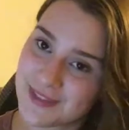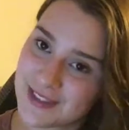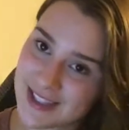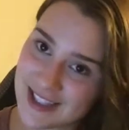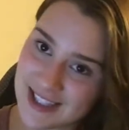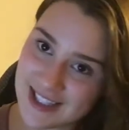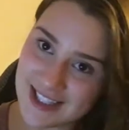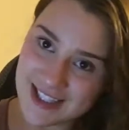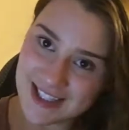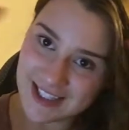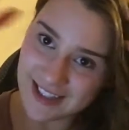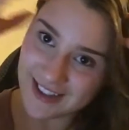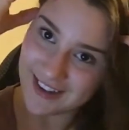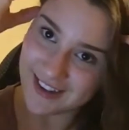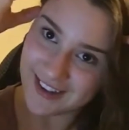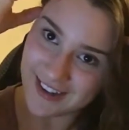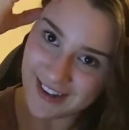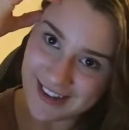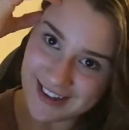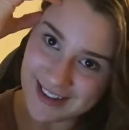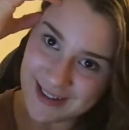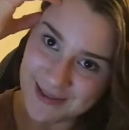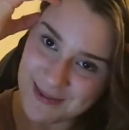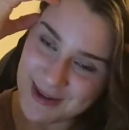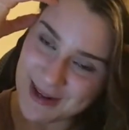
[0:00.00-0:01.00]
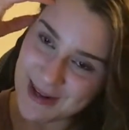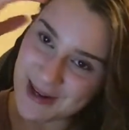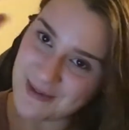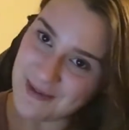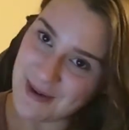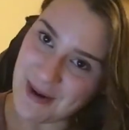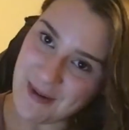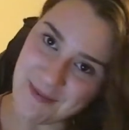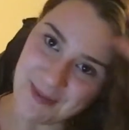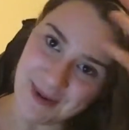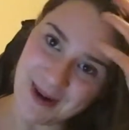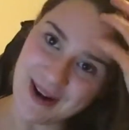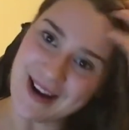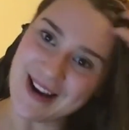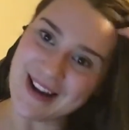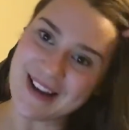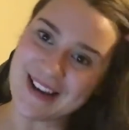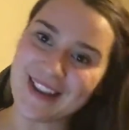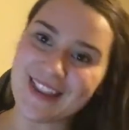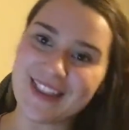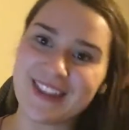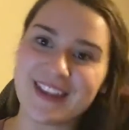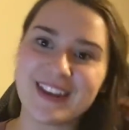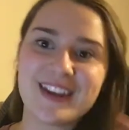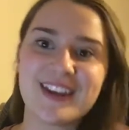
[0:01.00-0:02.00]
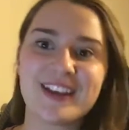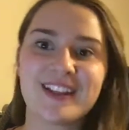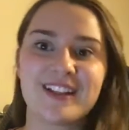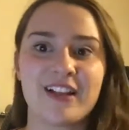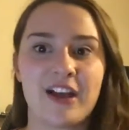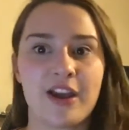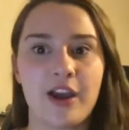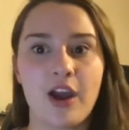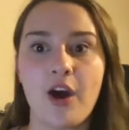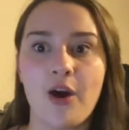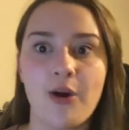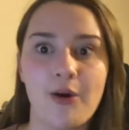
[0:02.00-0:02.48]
stuck right in the middle of my brain thinking like,